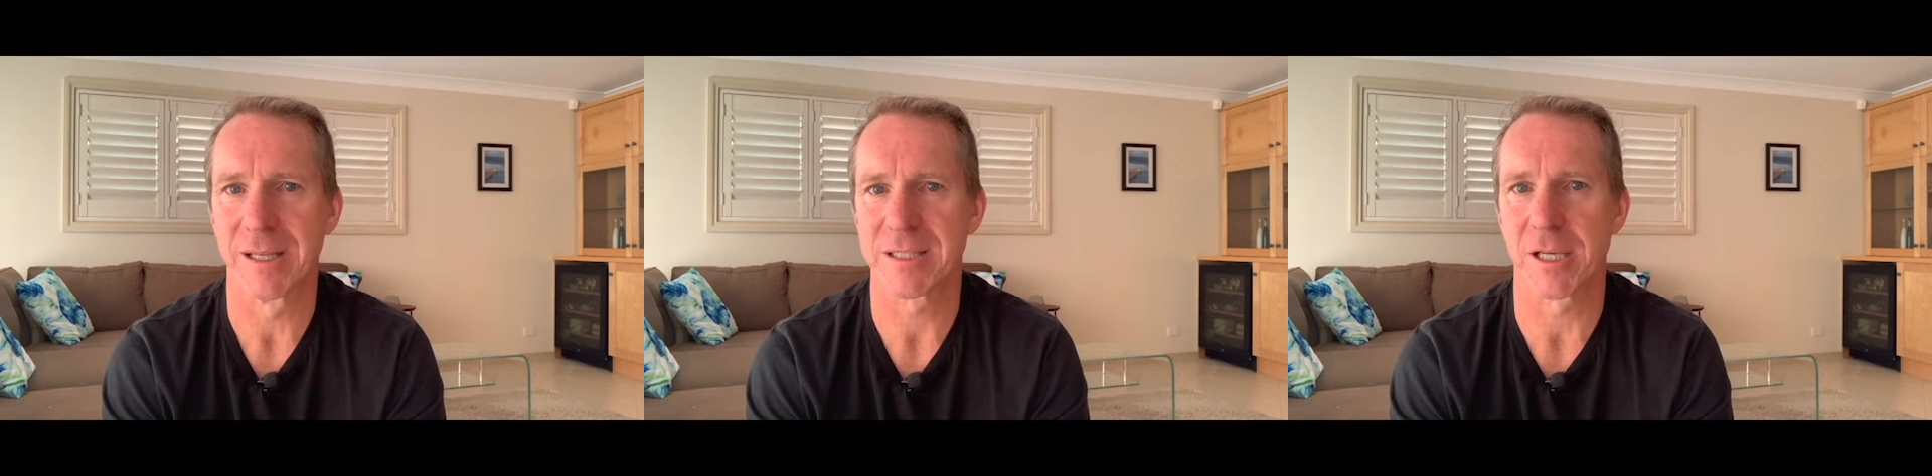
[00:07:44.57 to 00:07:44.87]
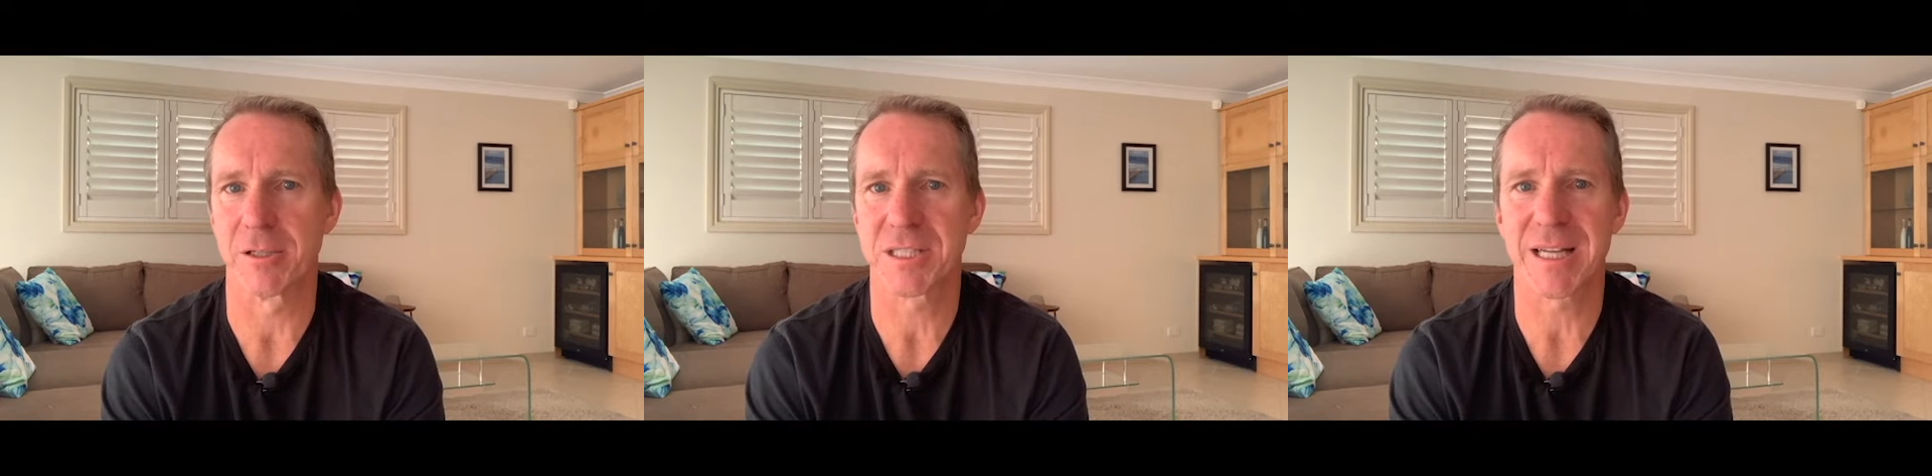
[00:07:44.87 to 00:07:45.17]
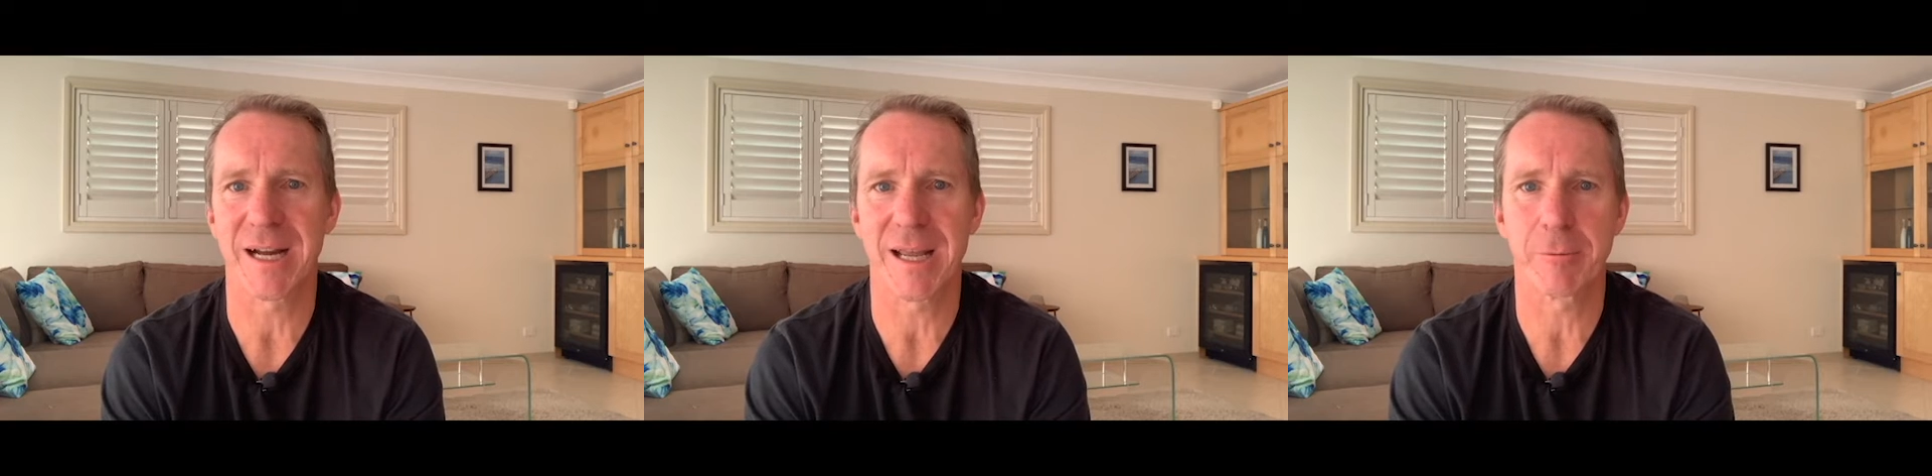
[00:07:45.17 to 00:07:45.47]
So
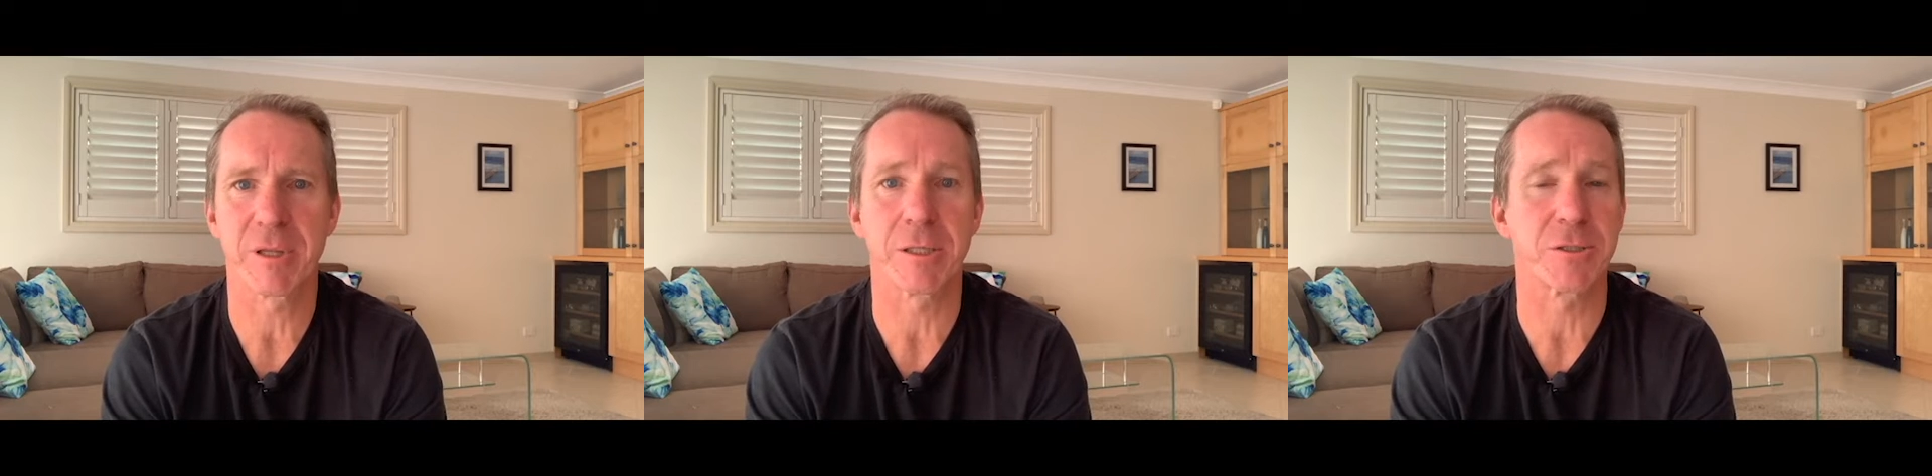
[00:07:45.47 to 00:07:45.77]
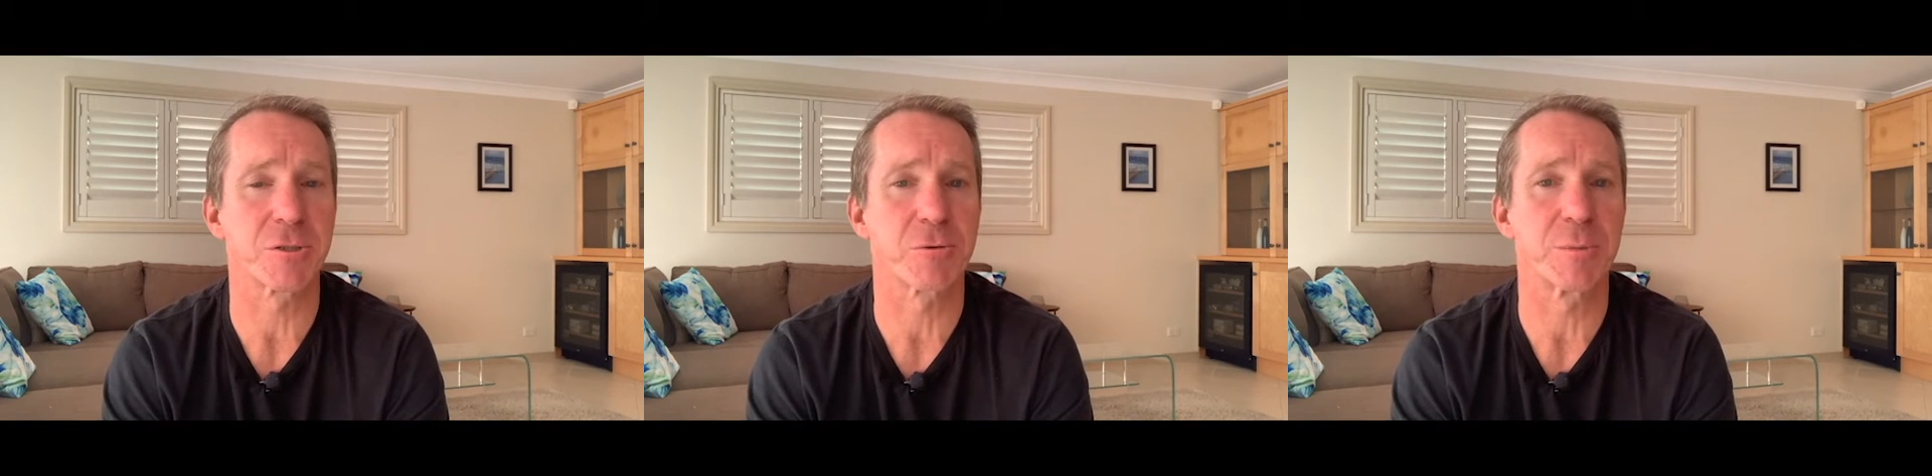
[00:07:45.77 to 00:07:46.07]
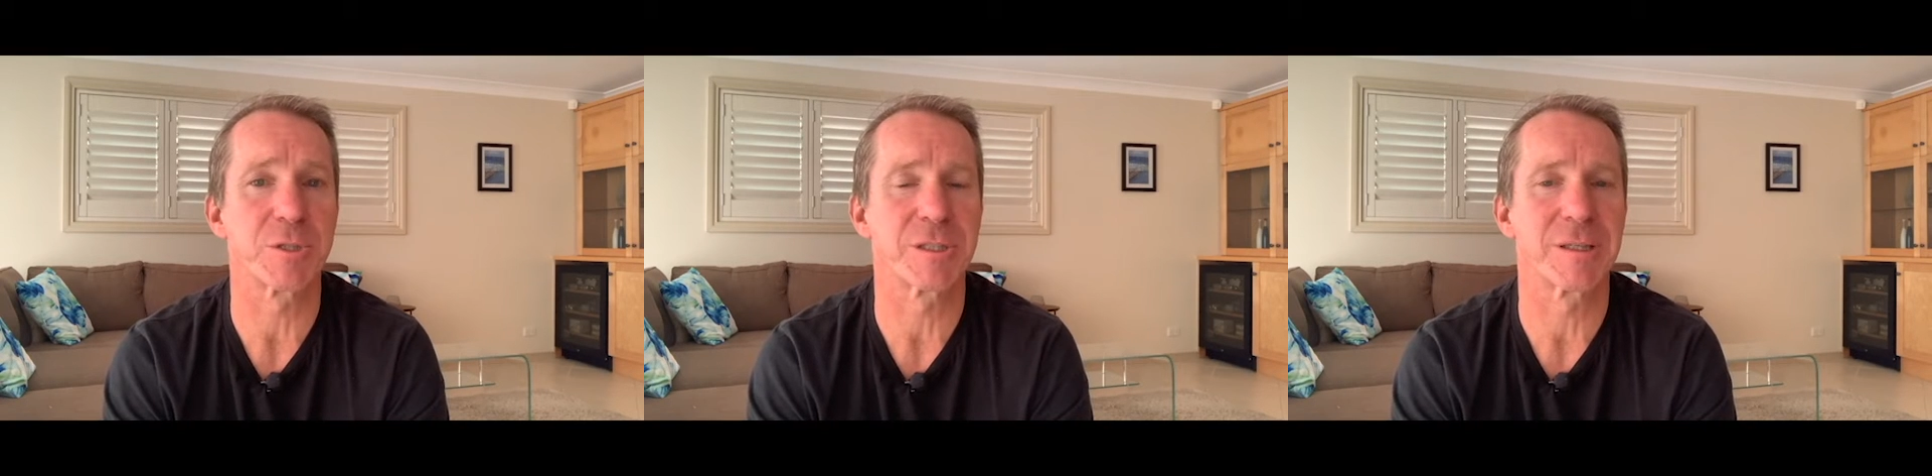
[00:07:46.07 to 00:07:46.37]
start out with a
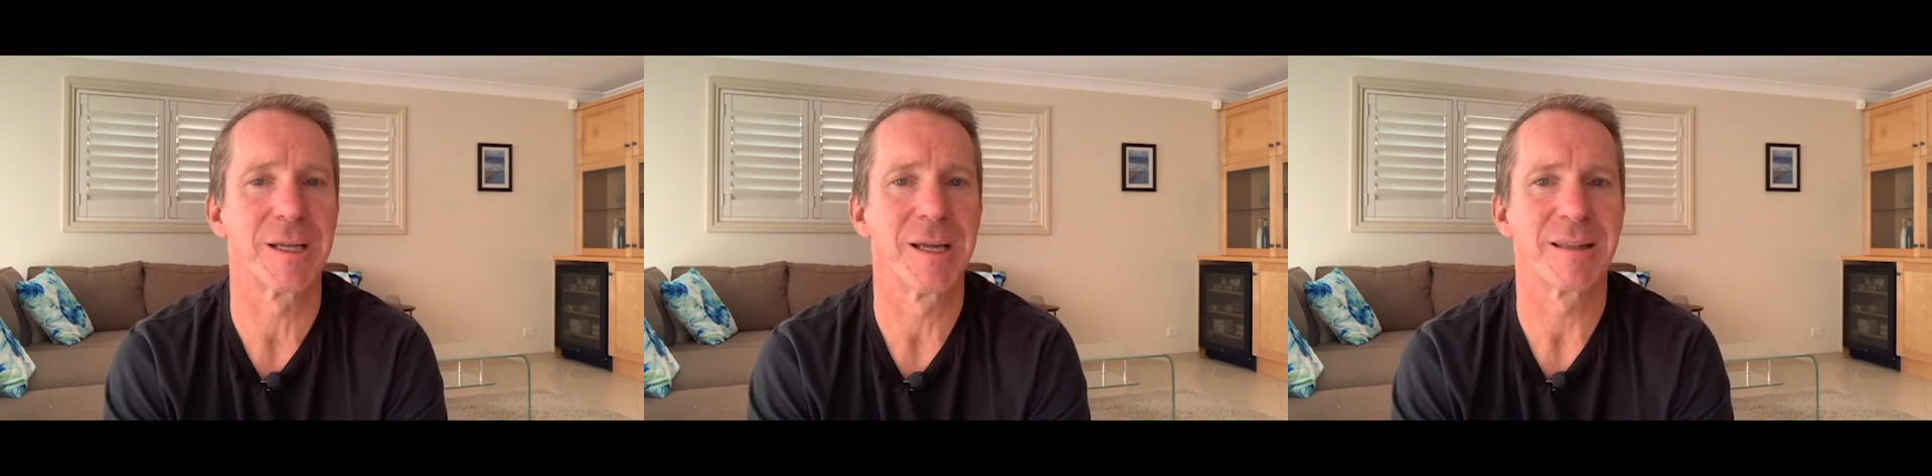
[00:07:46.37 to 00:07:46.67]
description